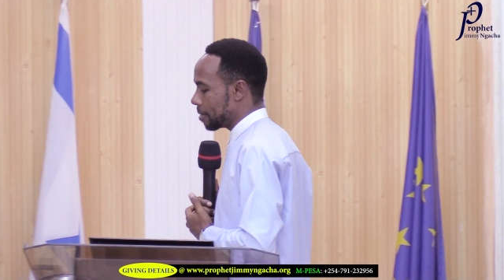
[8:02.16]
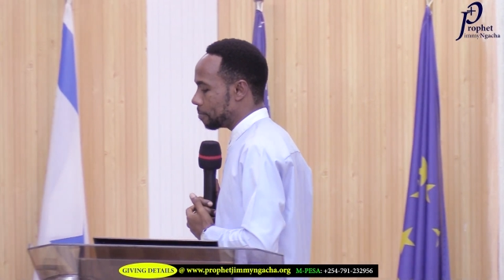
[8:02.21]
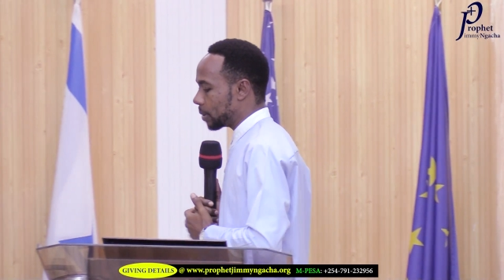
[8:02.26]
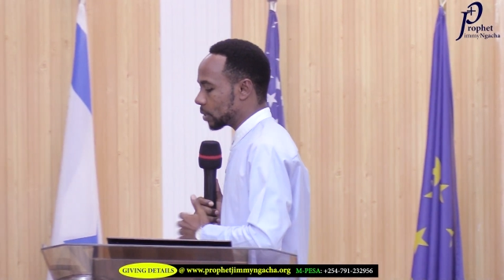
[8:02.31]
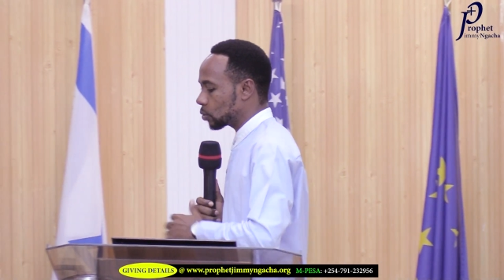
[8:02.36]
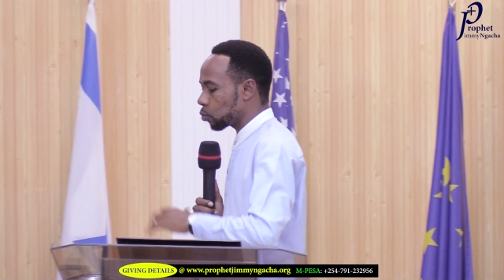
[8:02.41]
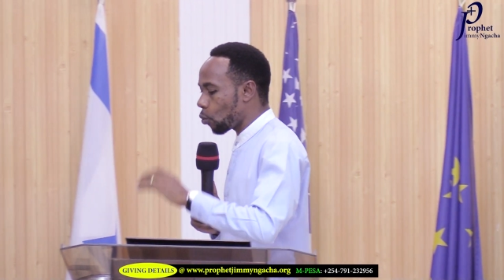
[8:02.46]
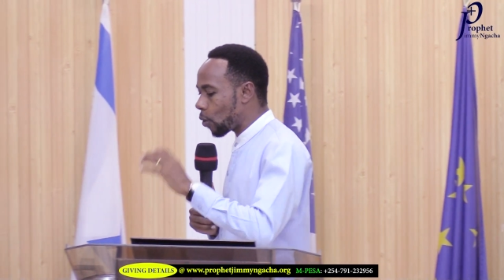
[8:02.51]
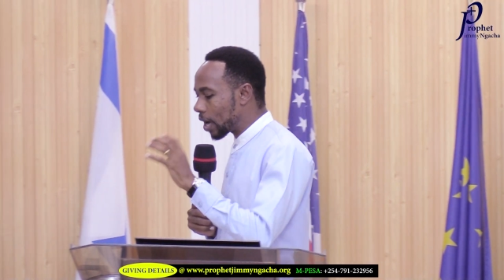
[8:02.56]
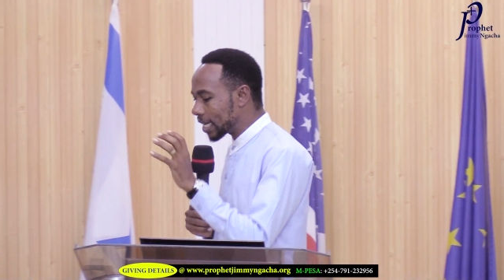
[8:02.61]

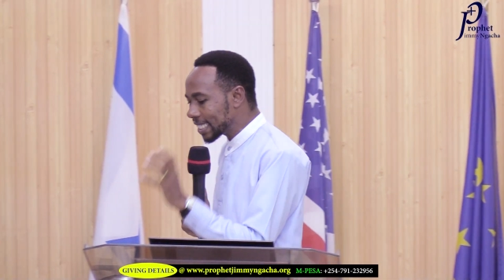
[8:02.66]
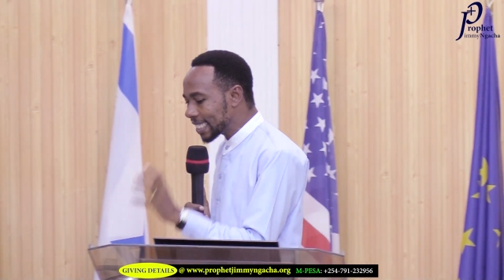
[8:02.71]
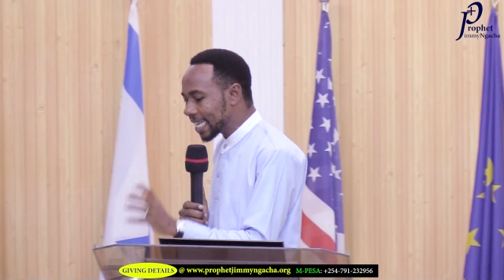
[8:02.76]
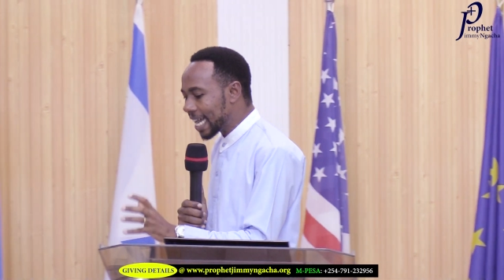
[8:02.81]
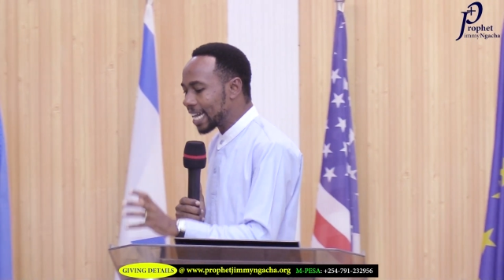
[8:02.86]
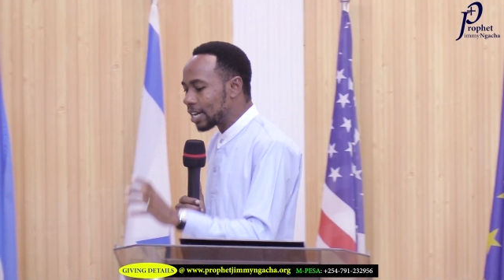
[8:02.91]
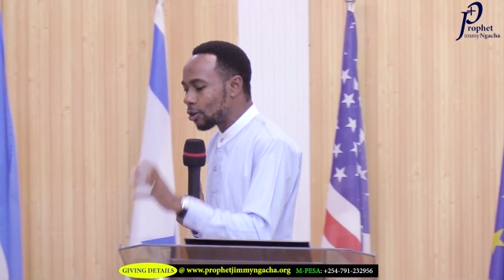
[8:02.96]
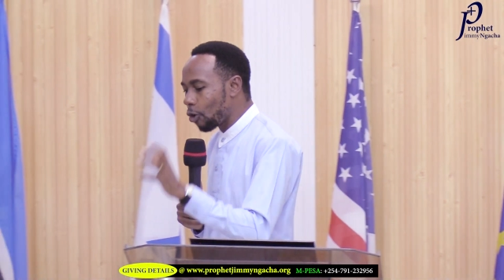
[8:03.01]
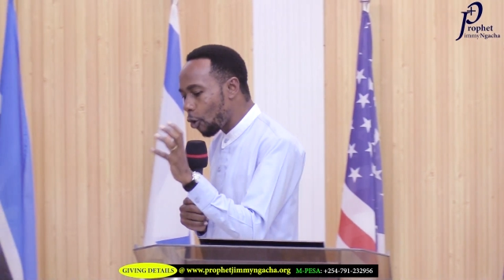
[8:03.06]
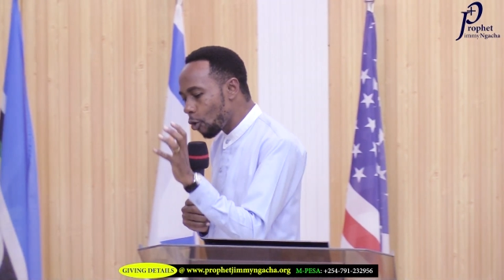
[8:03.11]
but what
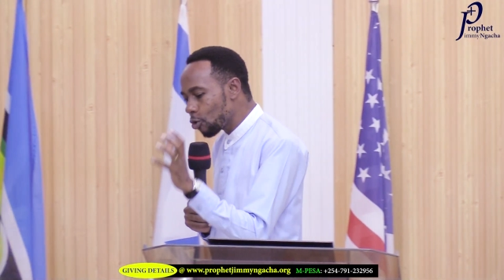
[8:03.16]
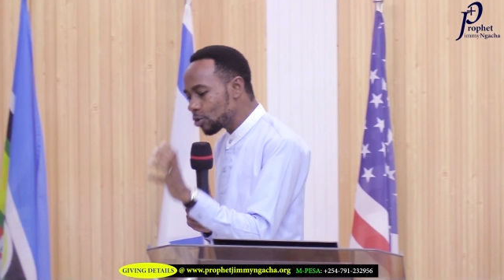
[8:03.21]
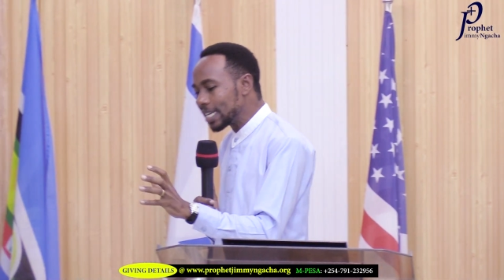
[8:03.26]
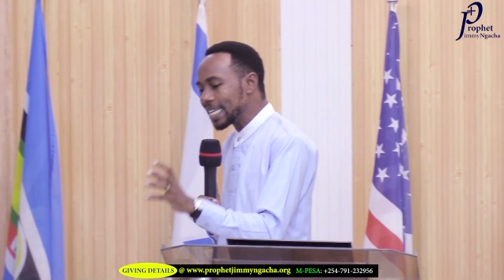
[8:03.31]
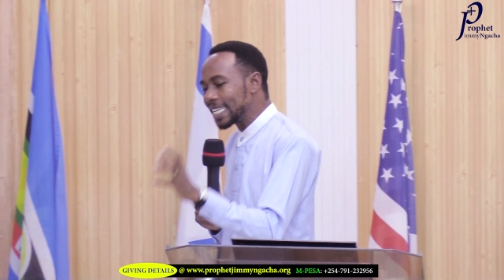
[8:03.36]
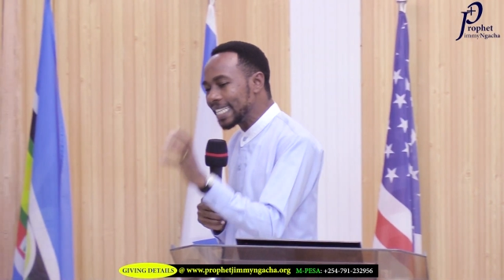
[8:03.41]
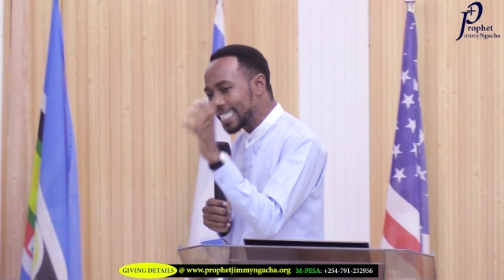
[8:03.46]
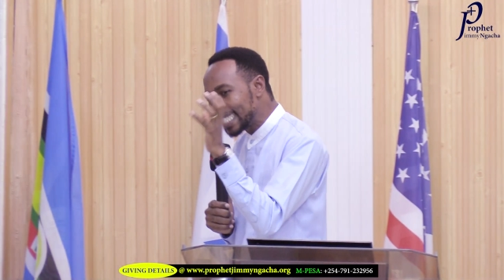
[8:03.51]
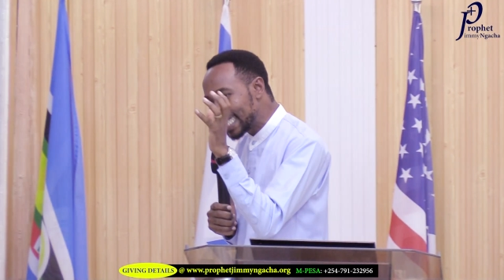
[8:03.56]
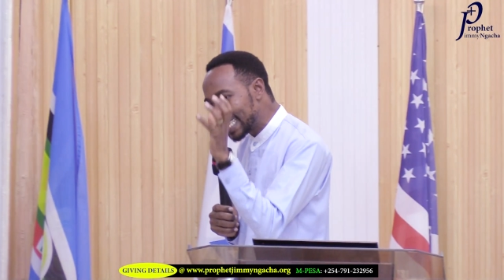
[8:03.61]
can
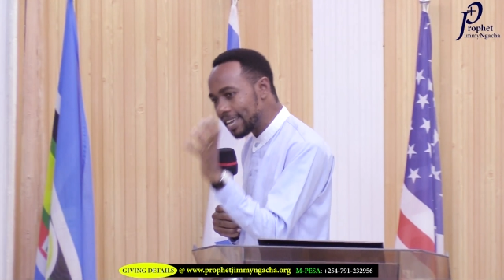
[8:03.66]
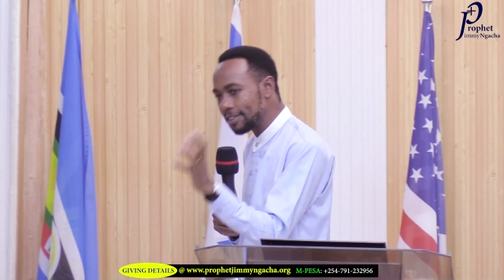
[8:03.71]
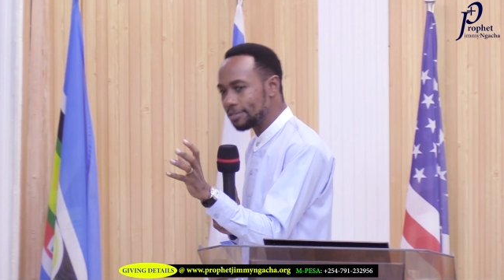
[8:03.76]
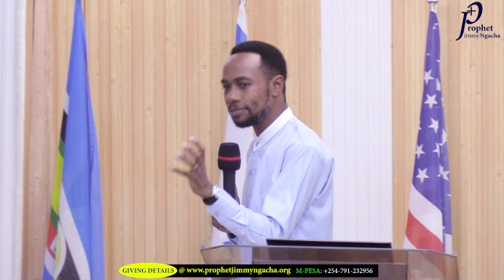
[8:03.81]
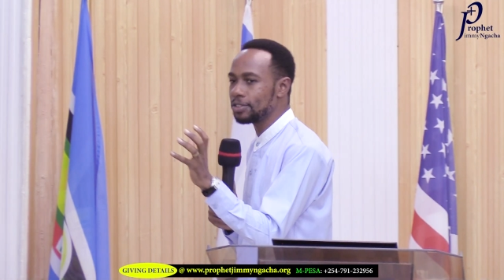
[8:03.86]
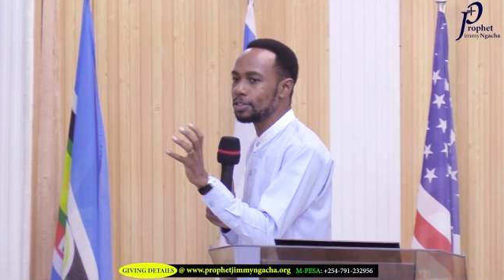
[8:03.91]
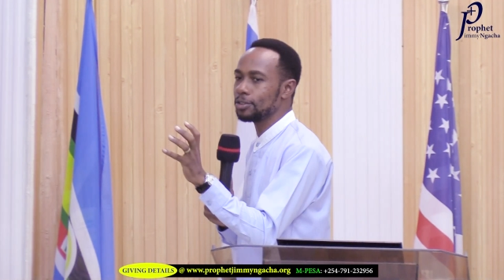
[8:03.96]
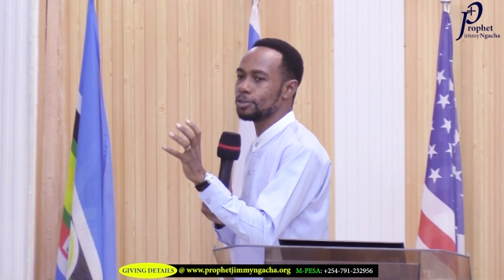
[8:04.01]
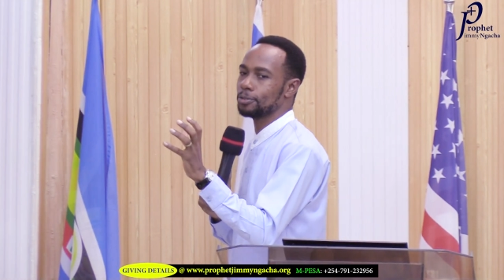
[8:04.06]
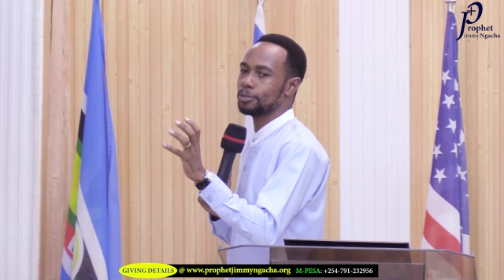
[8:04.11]
only
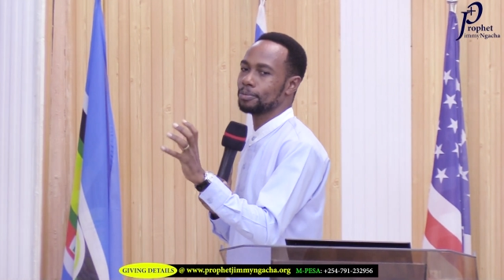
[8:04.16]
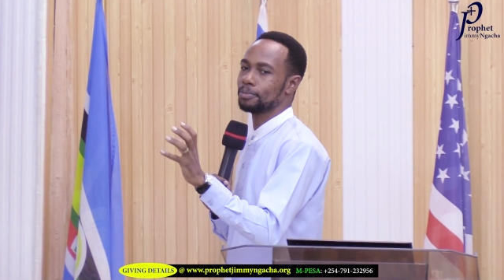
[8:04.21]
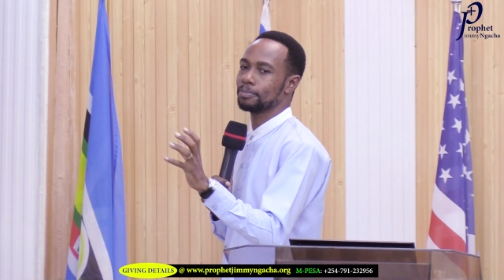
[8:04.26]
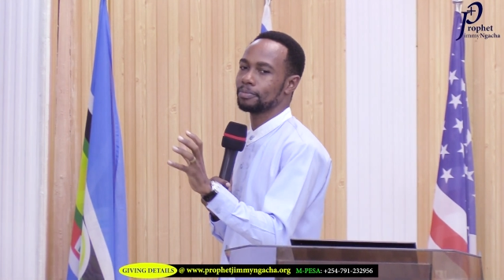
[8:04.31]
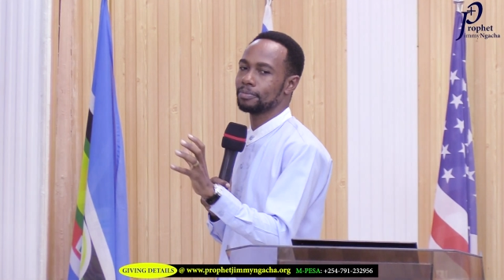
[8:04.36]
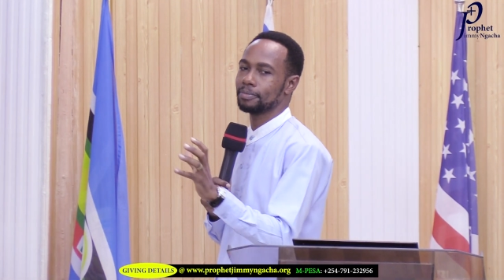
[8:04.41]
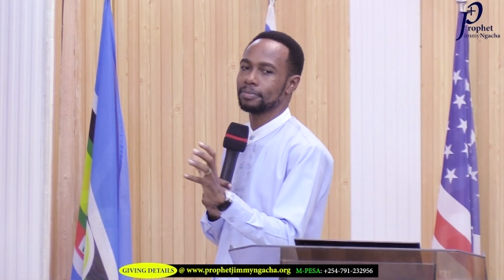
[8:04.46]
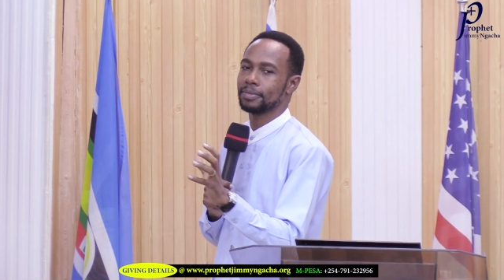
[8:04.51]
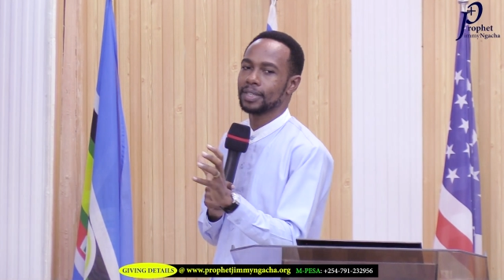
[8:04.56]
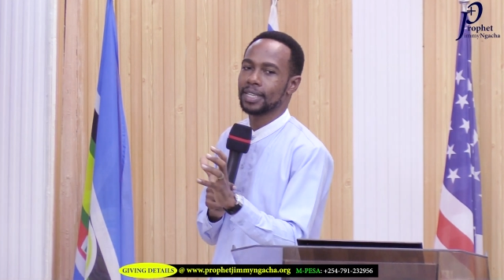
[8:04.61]
save you
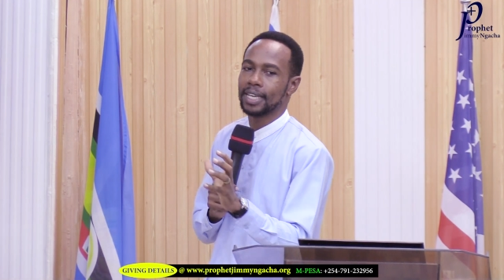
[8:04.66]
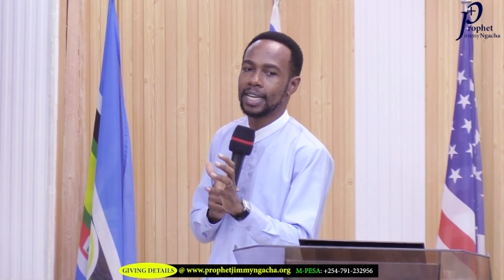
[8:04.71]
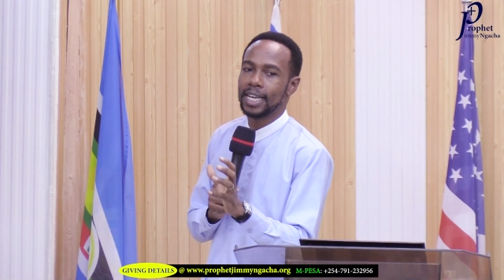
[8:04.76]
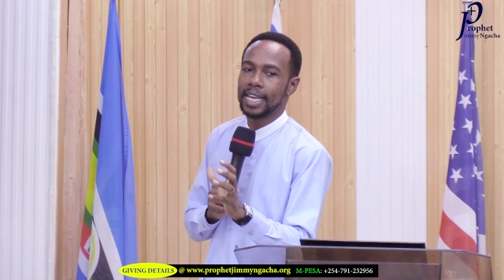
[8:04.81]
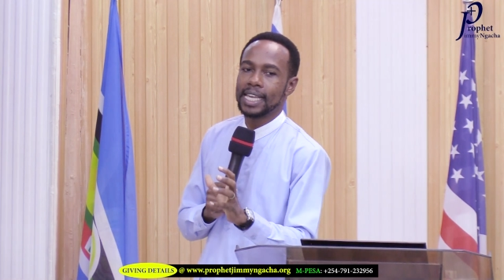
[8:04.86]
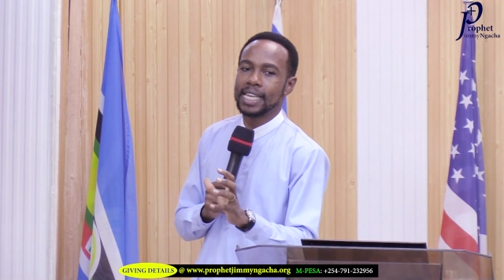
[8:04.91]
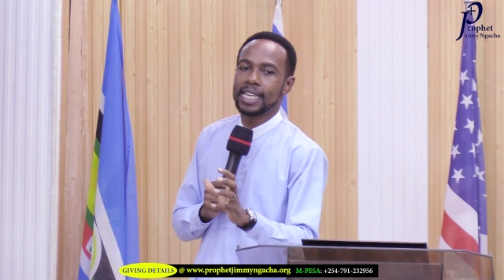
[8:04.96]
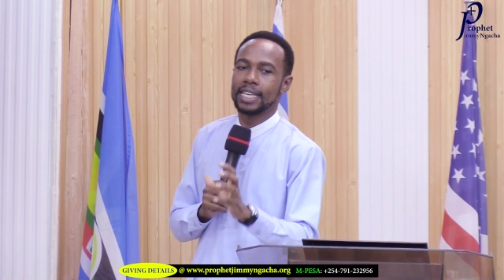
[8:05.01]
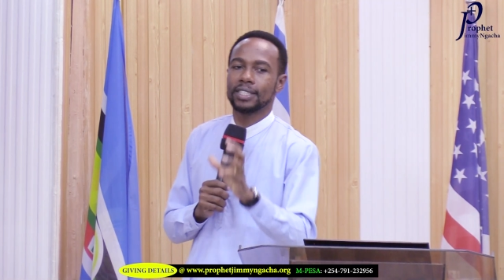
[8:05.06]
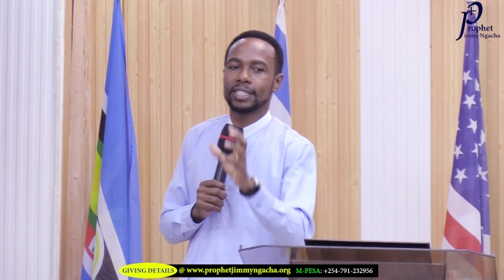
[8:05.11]

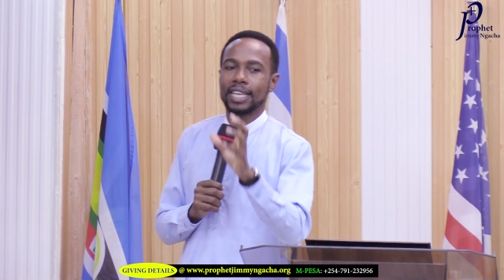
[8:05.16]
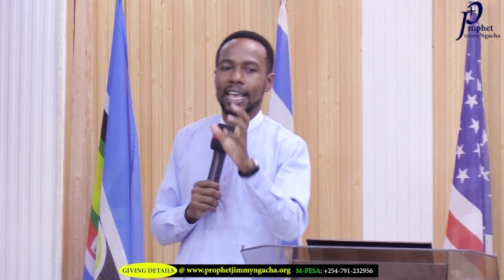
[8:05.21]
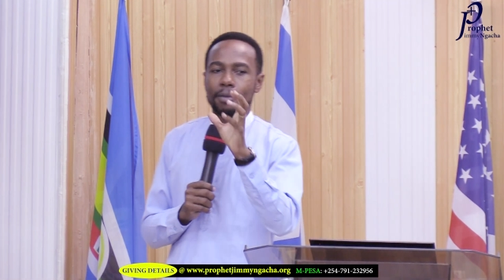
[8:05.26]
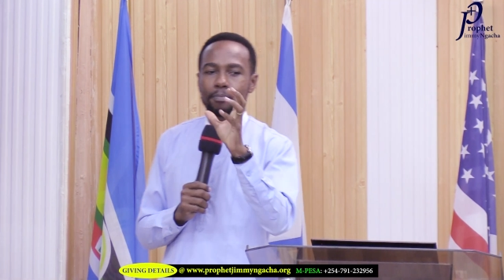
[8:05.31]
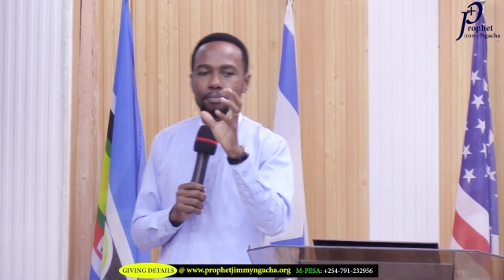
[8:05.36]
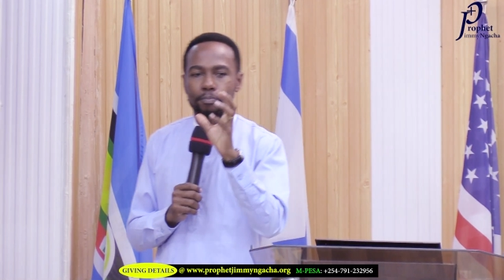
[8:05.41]
is a